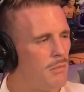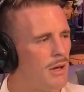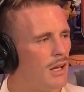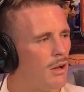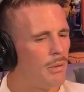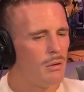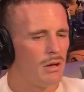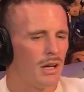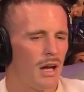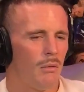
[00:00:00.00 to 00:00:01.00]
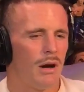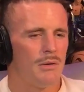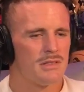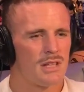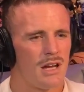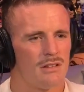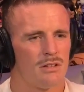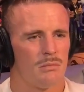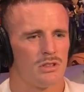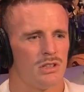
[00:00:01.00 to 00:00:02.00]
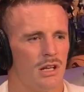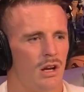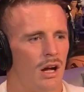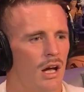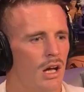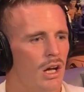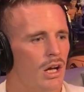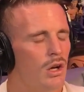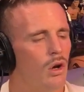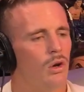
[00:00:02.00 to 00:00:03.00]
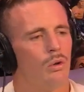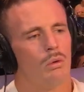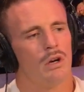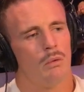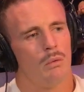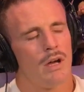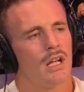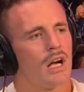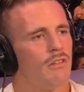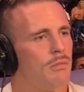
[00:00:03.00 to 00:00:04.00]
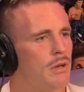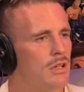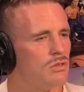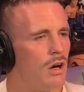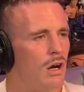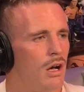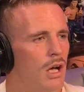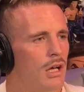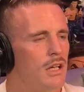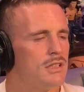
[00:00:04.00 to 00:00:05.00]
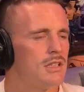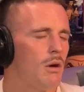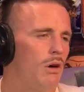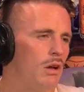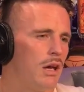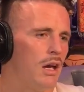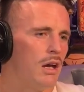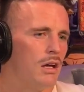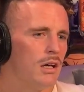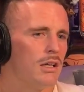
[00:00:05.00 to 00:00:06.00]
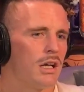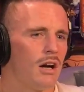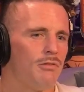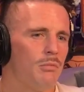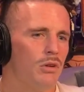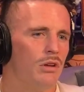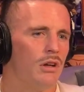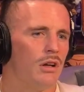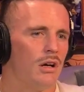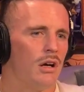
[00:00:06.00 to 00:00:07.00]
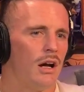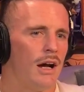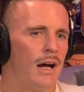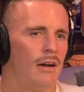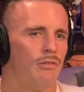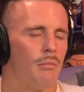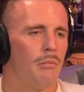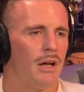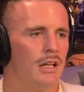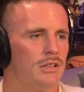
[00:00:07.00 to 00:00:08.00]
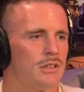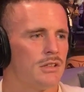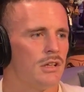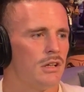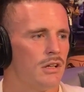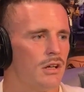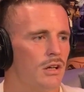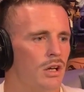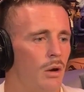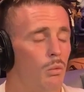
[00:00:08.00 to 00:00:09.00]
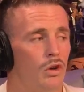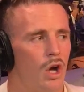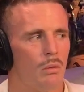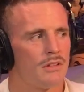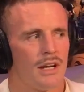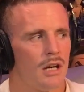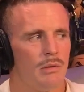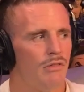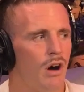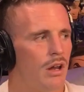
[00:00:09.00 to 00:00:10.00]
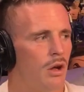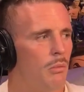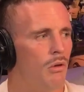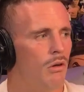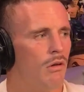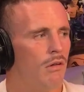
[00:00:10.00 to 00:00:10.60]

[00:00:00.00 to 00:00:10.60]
man. Like, people can get away with saying so much shit. Like, look what the way the government is, right? This is how I look at it. The government have managed to, like, no one's allowed to be violent no more.